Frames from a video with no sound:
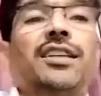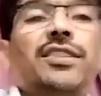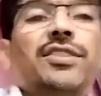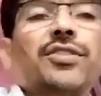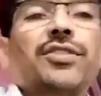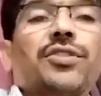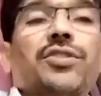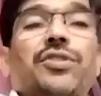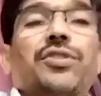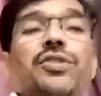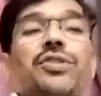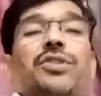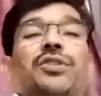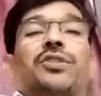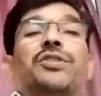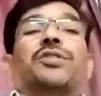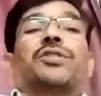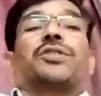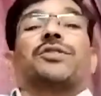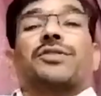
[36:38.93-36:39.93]
so
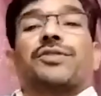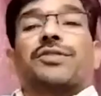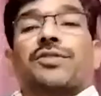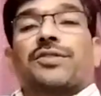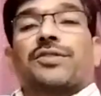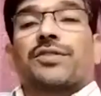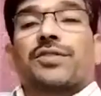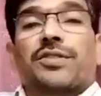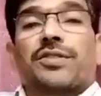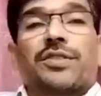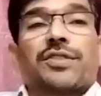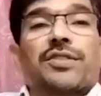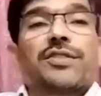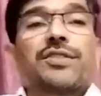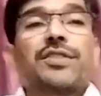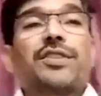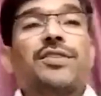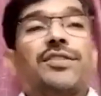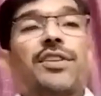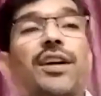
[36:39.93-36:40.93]

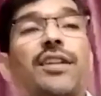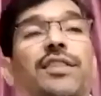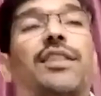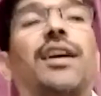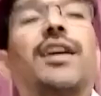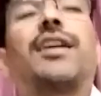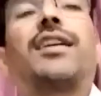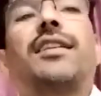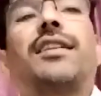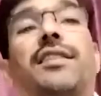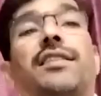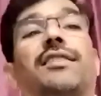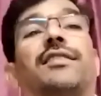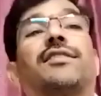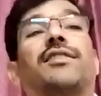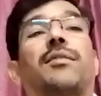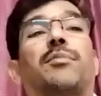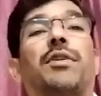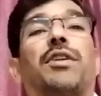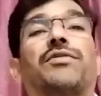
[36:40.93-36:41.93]
these are the
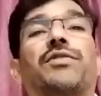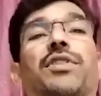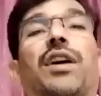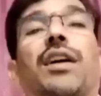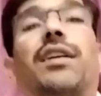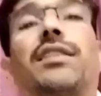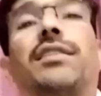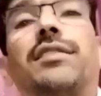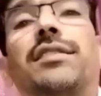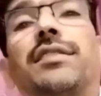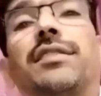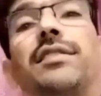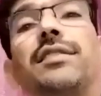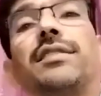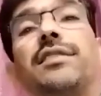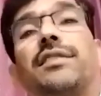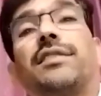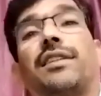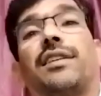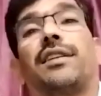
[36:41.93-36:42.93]
some of the
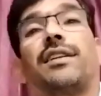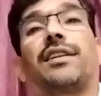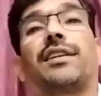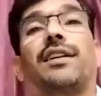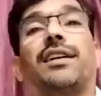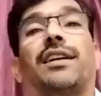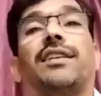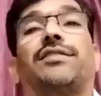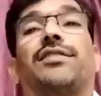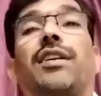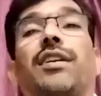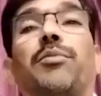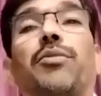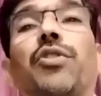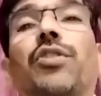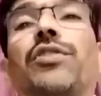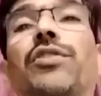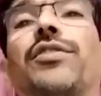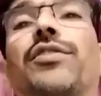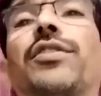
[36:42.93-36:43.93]

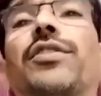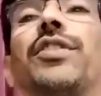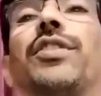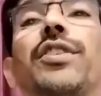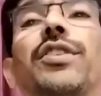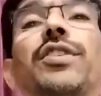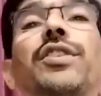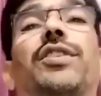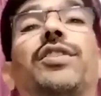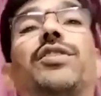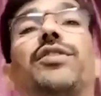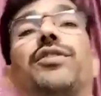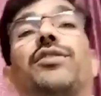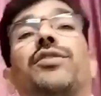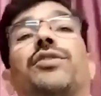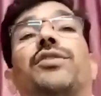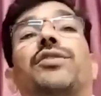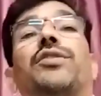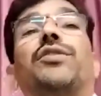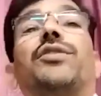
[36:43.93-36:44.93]
examples. So
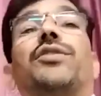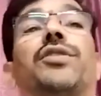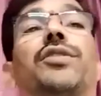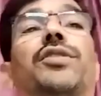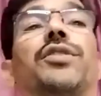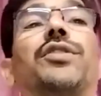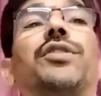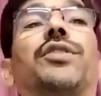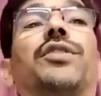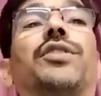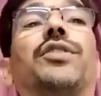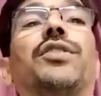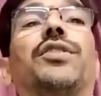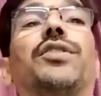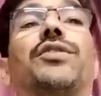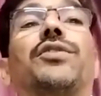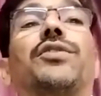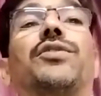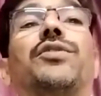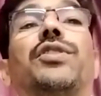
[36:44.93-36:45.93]

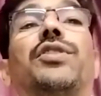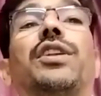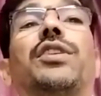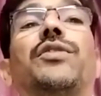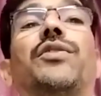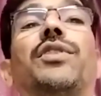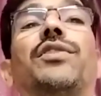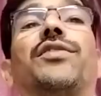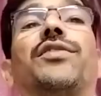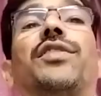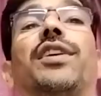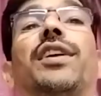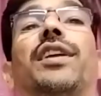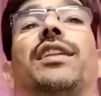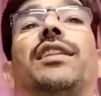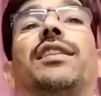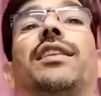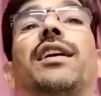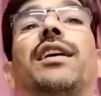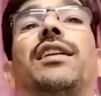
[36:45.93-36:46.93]
so it was
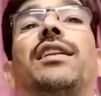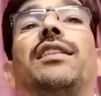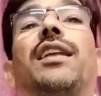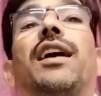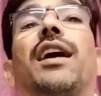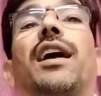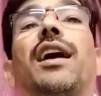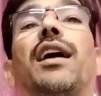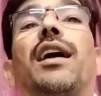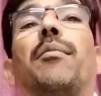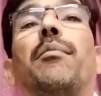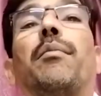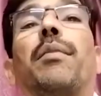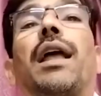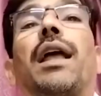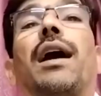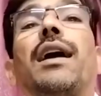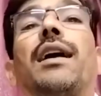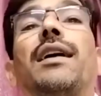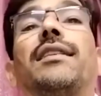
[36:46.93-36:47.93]
seen that the
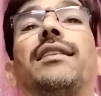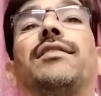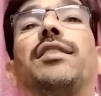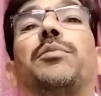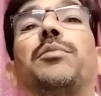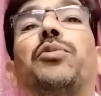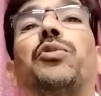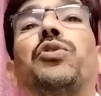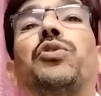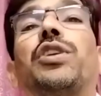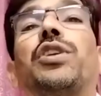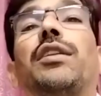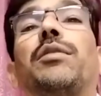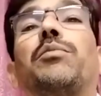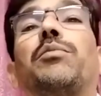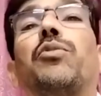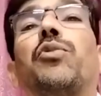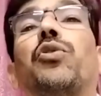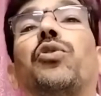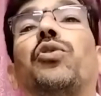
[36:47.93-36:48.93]
blacks reported
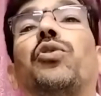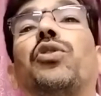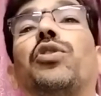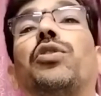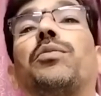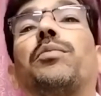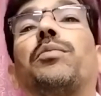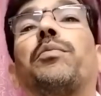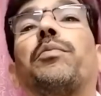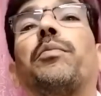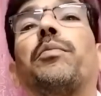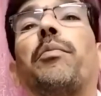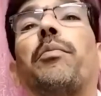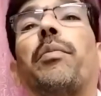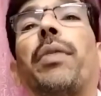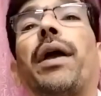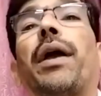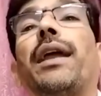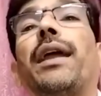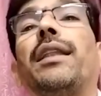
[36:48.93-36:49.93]
more
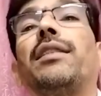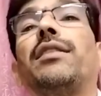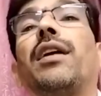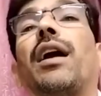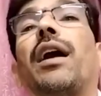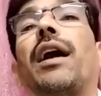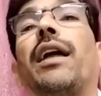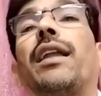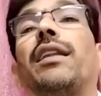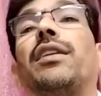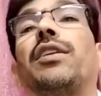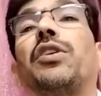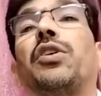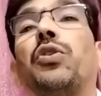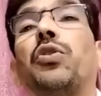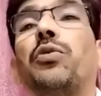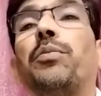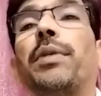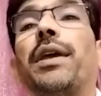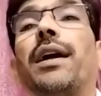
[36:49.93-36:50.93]
pain than
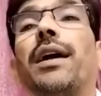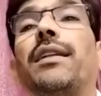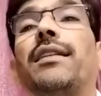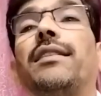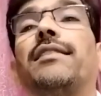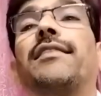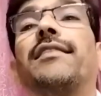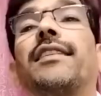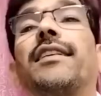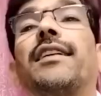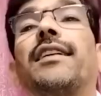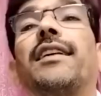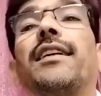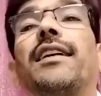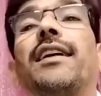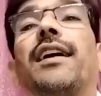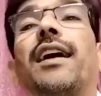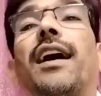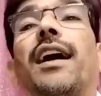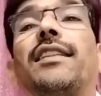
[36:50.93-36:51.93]
Europeans
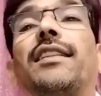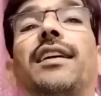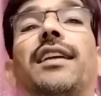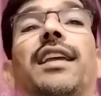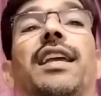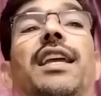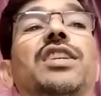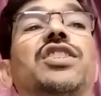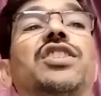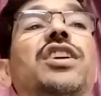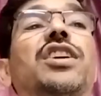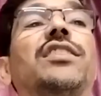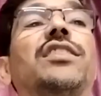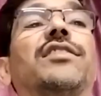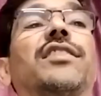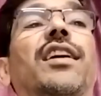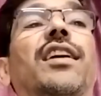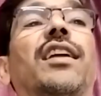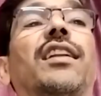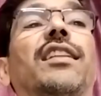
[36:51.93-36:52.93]
and the Asians
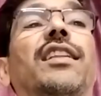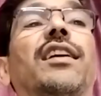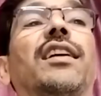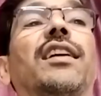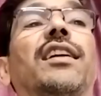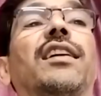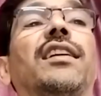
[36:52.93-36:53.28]
and the